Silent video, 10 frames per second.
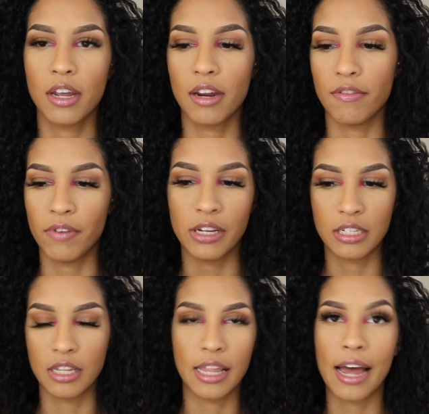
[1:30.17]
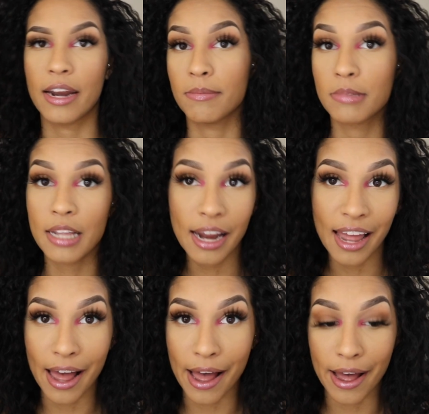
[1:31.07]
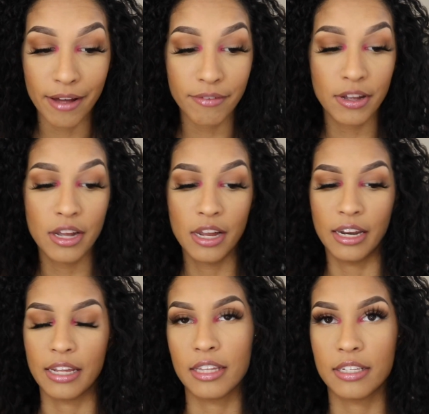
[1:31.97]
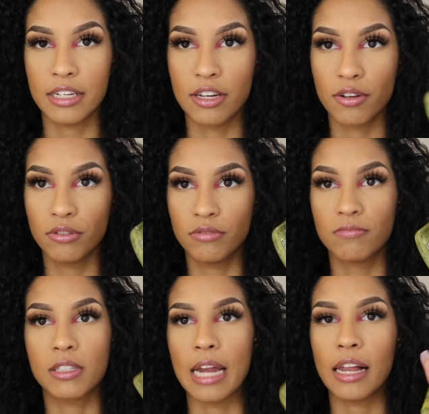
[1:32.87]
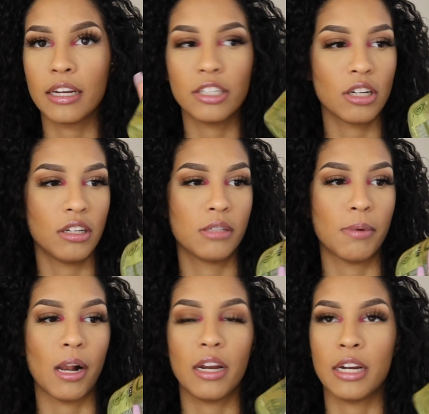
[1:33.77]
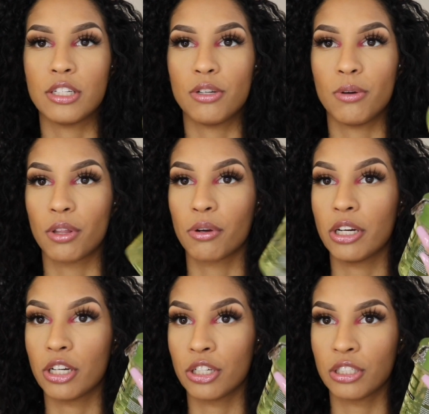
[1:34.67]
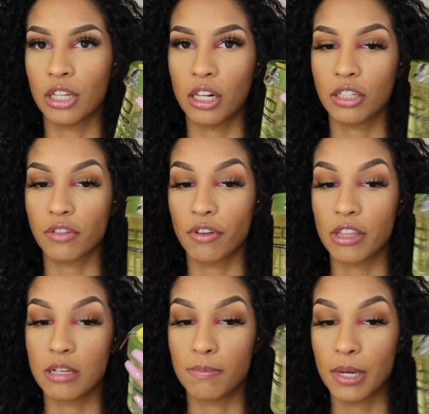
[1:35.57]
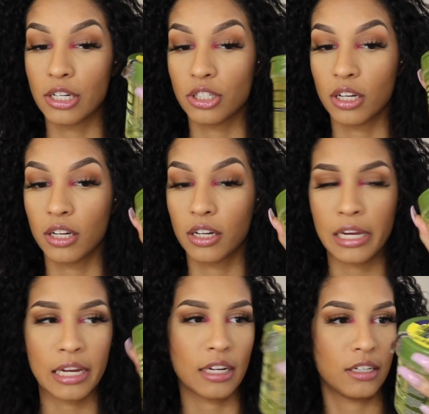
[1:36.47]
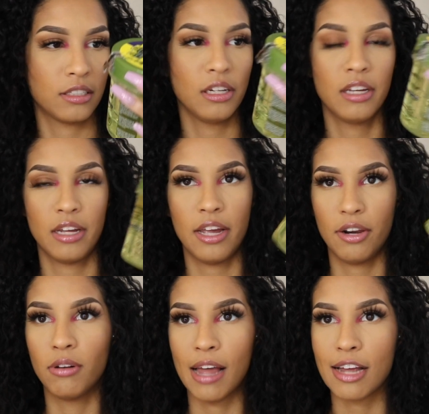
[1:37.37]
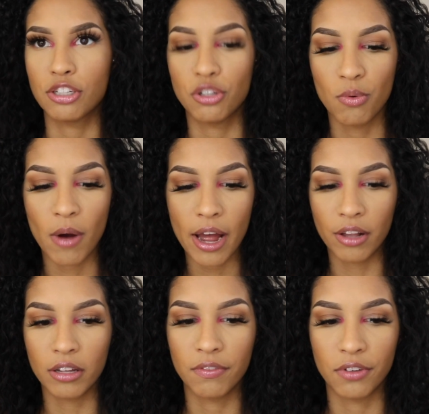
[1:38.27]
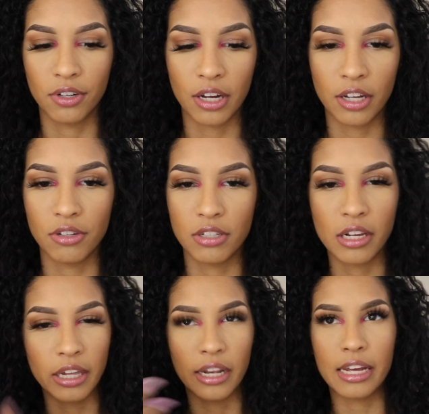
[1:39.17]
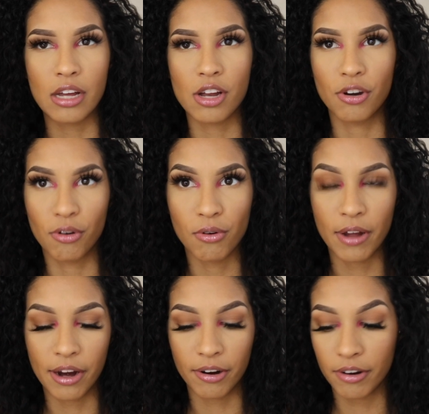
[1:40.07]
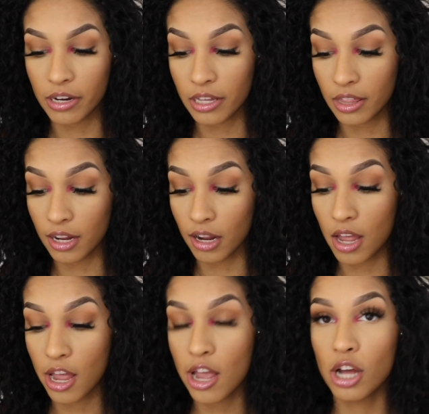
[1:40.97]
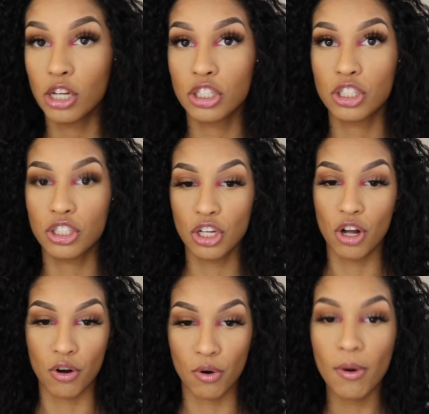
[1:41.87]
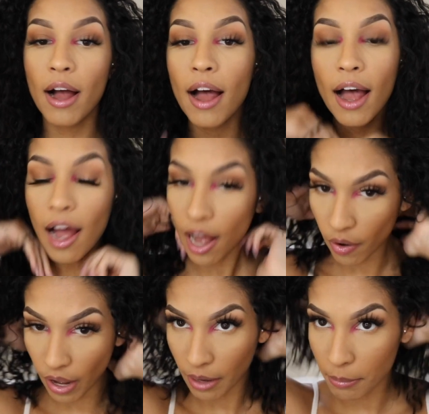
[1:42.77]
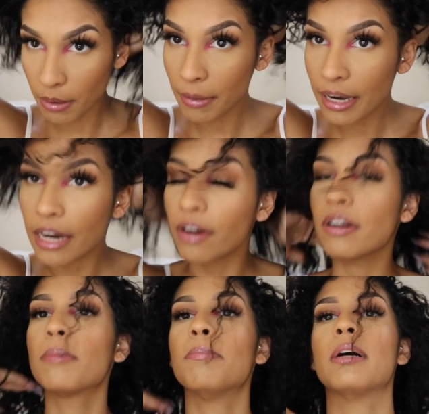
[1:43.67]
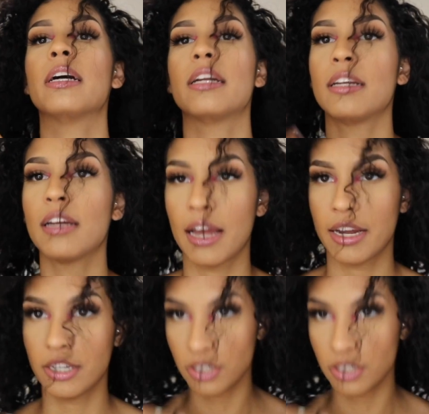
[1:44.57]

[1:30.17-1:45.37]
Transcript: invest in the items that I have. Like this Eco Styling Gel is probably like $2 or $3 for this big jug, and it'll last you a while if you're not using it like on your whole hair or anything. So how I put my hair in a bun, I